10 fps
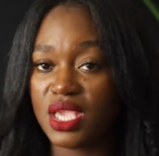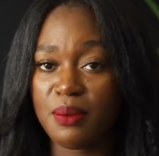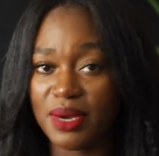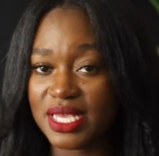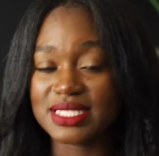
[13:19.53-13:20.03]

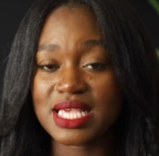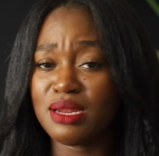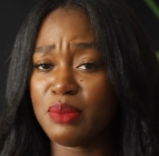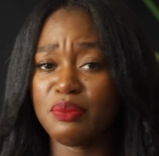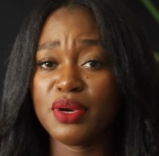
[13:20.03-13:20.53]
But it's going to
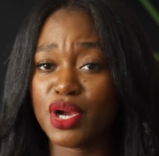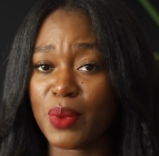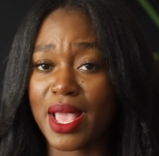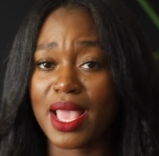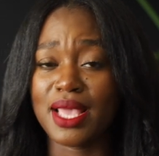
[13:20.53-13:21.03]
be put
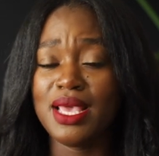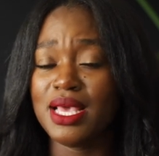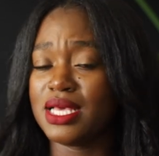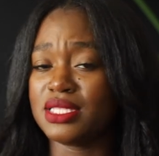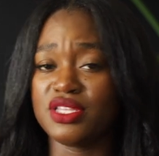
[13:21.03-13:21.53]
away.
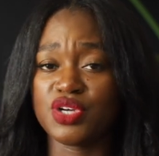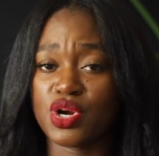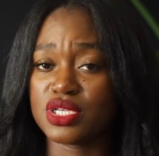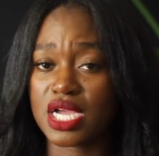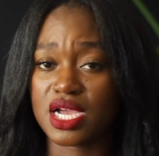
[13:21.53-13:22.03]
The
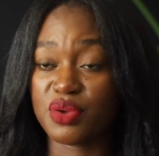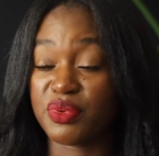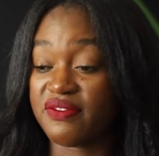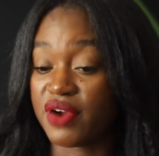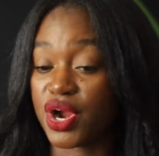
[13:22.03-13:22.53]
curls are going to
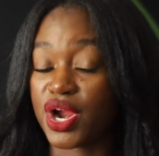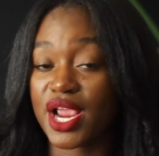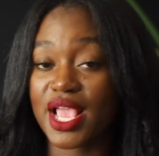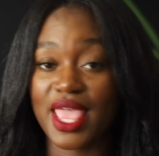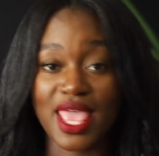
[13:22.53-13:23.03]
revert.
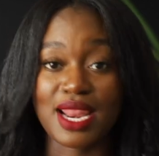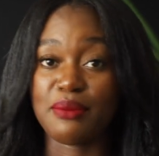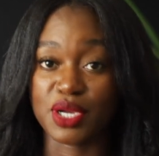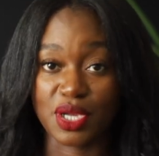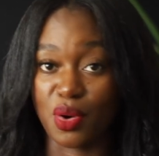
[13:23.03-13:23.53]
And I'm
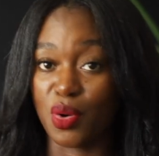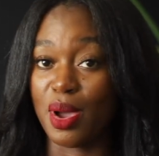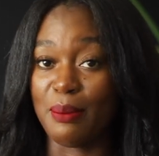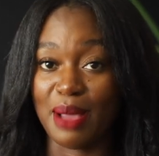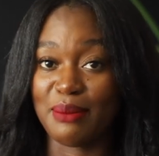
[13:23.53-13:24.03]
going to go
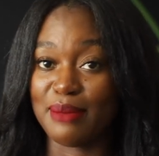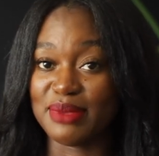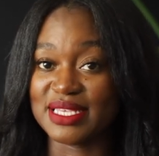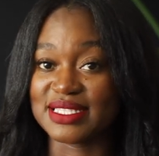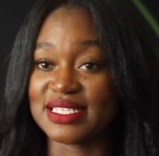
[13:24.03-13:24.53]
about my
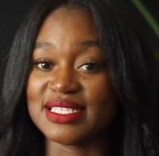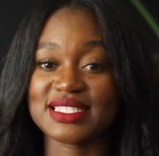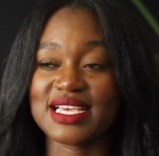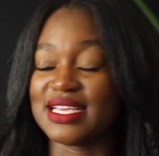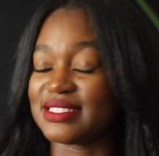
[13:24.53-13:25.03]
business.
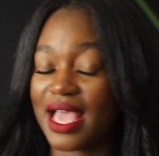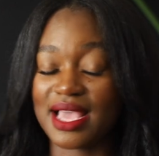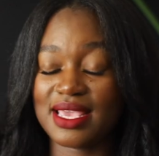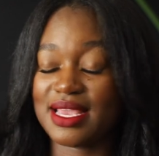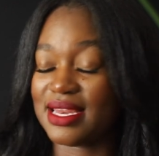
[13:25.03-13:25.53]
Because I
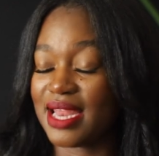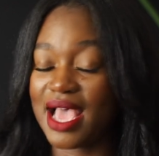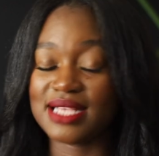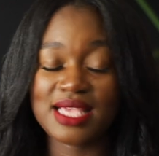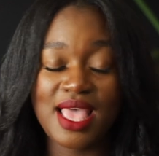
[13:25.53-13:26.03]

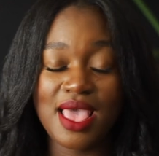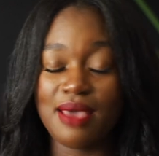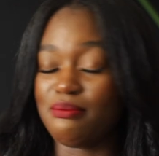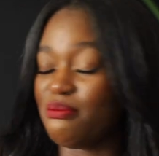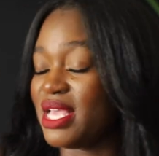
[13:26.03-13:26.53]
cannot
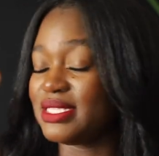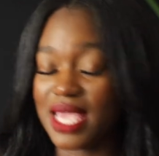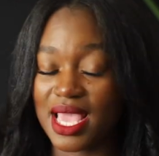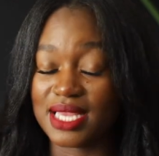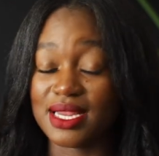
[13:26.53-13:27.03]

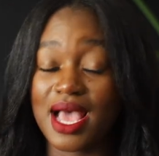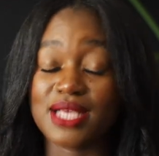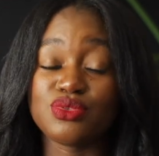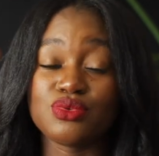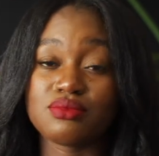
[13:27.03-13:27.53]
maintain.
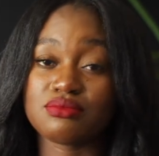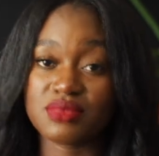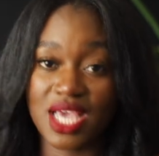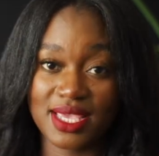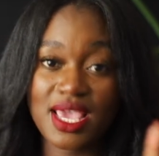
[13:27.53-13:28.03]

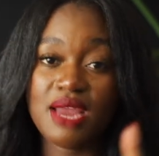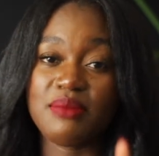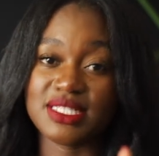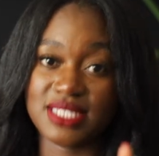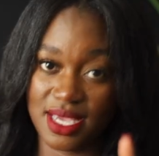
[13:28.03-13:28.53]
I can
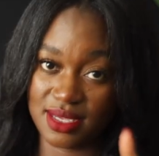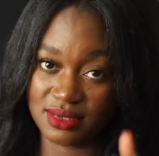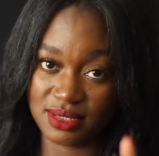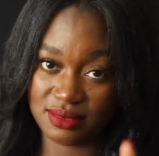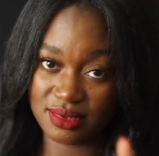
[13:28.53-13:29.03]

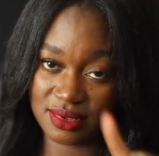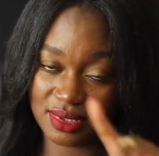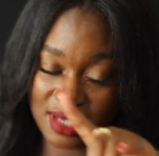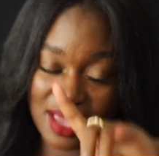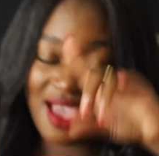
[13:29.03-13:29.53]
maintain.
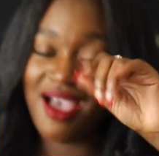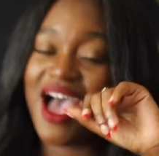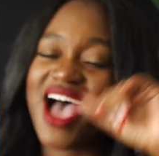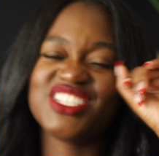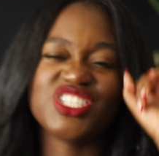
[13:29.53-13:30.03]

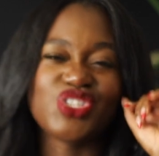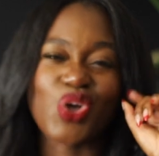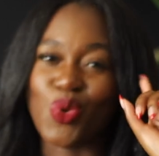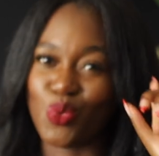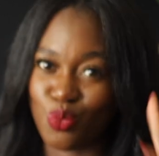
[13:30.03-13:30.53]
I just
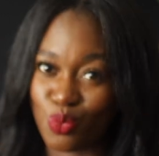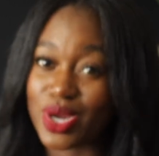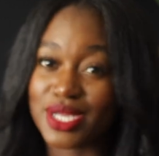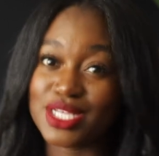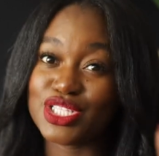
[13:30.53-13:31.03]
don't
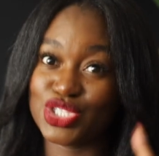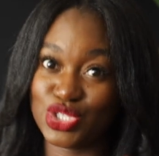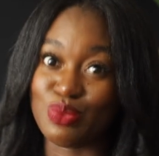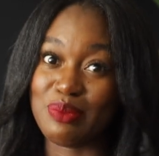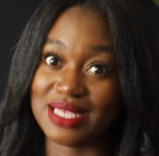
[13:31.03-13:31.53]
want
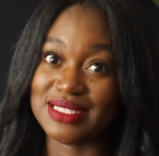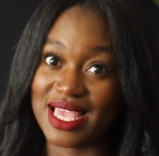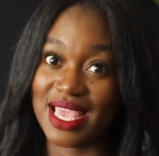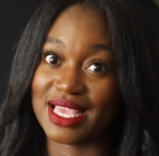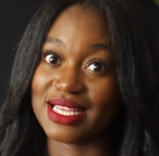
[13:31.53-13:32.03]
to
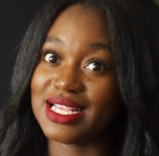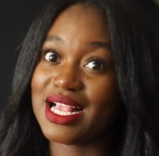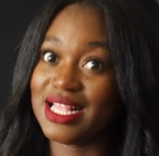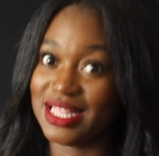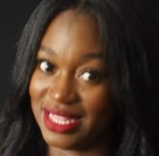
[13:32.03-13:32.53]
maintain
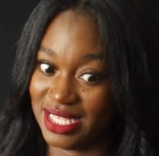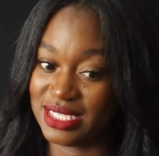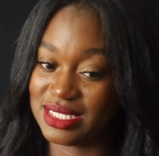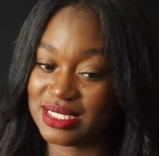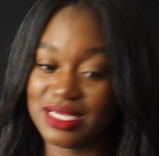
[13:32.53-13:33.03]

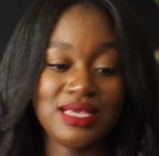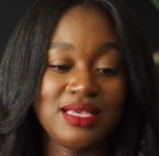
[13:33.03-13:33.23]
this.